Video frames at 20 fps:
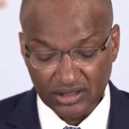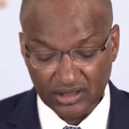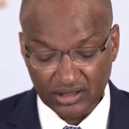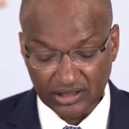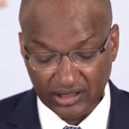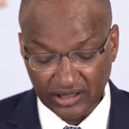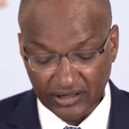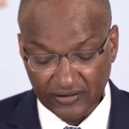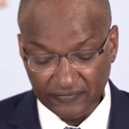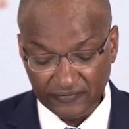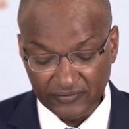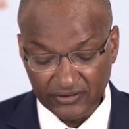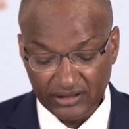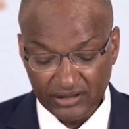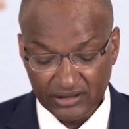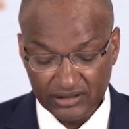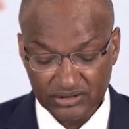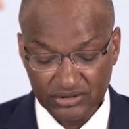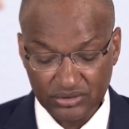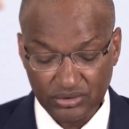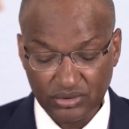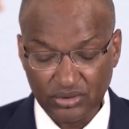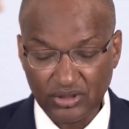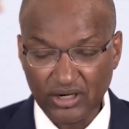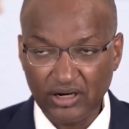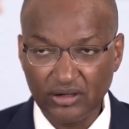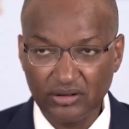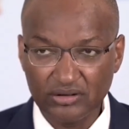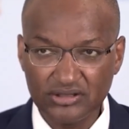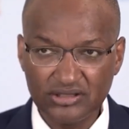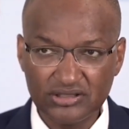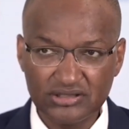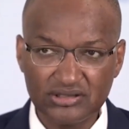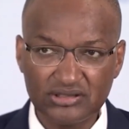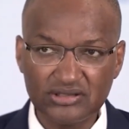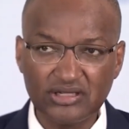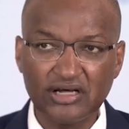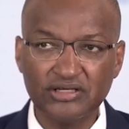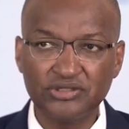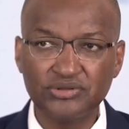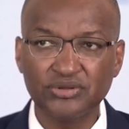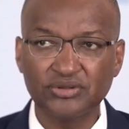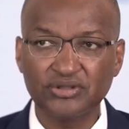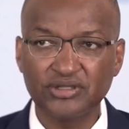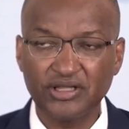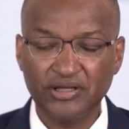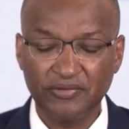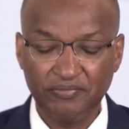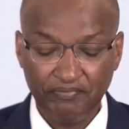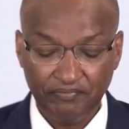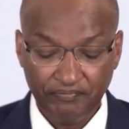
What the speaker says: carefully, so I'll just touch on them.